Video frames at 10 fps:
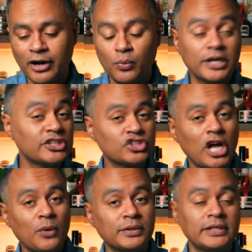We're going to
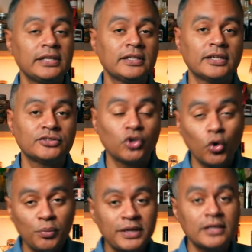start with the
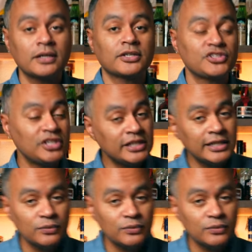Toby Cecchini,